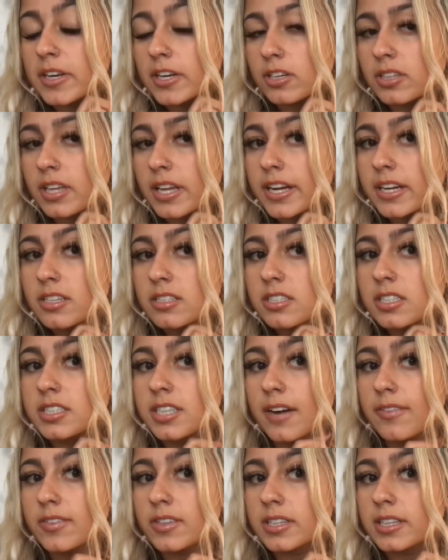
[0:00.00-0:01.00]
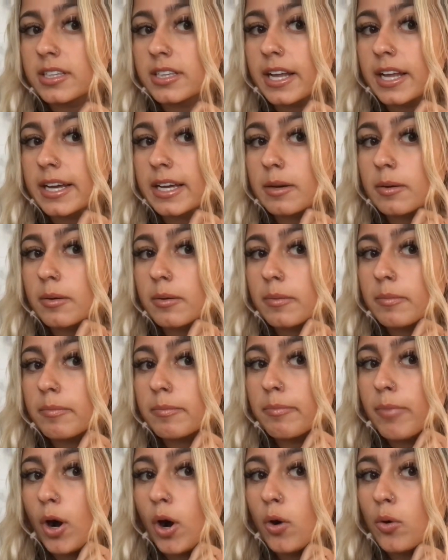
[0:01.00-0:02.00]
I mean your layers could definitely like
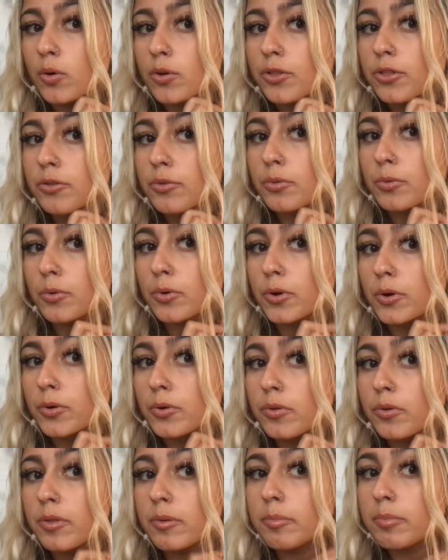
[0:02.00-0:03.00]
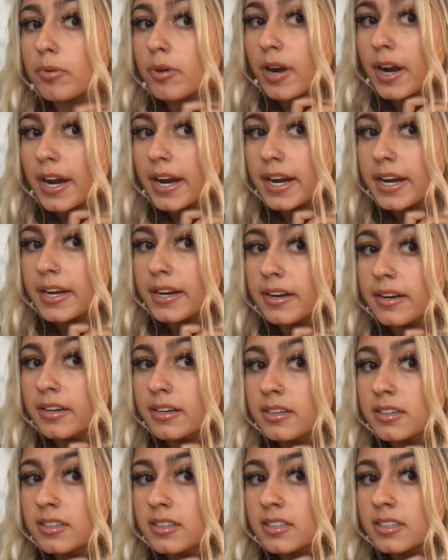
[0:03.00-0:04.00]
poke through the
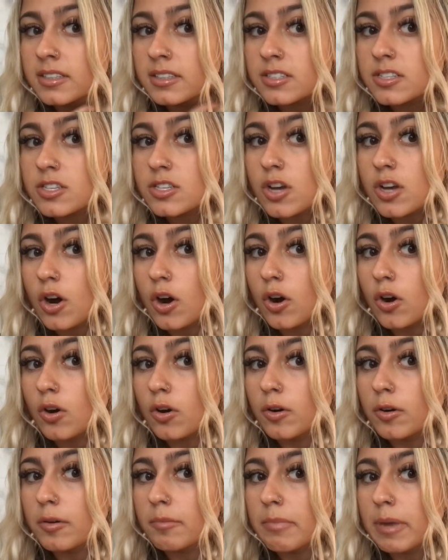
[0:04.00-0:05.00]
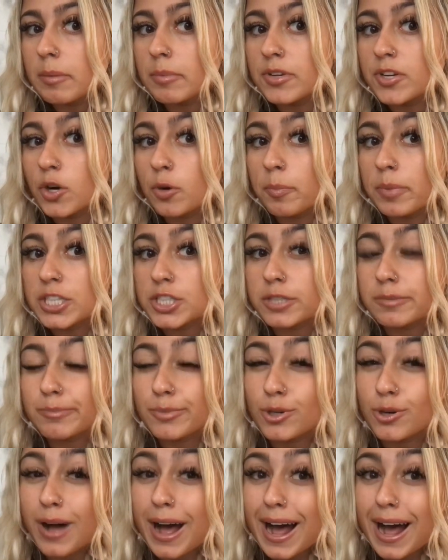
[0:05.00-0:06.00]
braid, so maybe don't
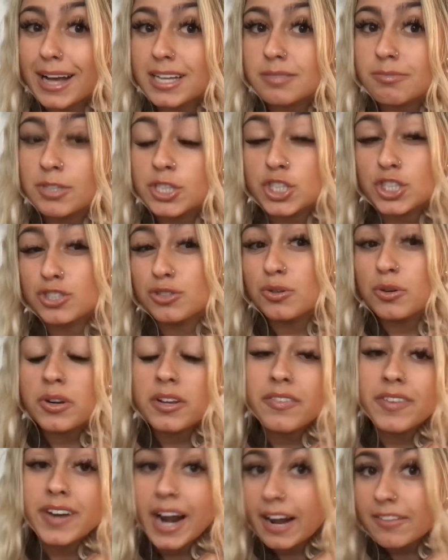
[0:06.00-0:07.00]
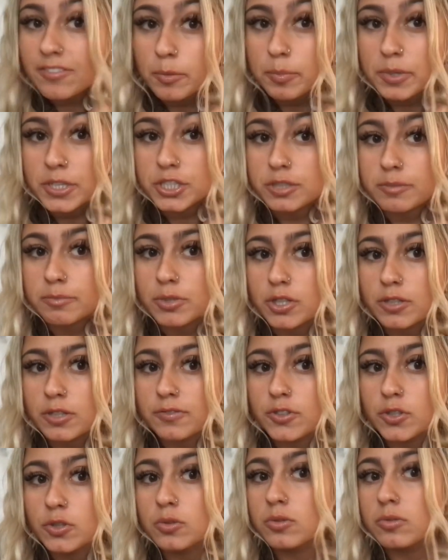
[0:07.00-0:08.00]
pinch and pull as much. You don't even have to pinch
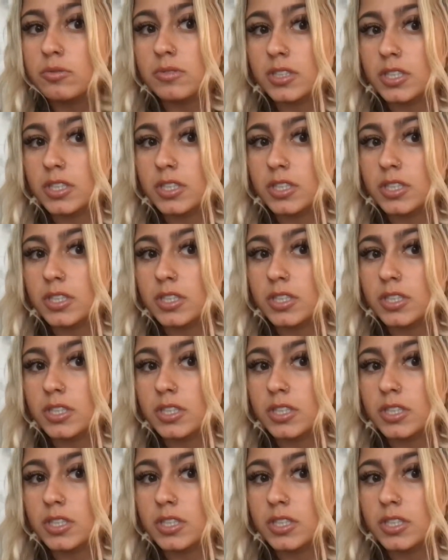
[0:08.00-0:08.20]
and pull if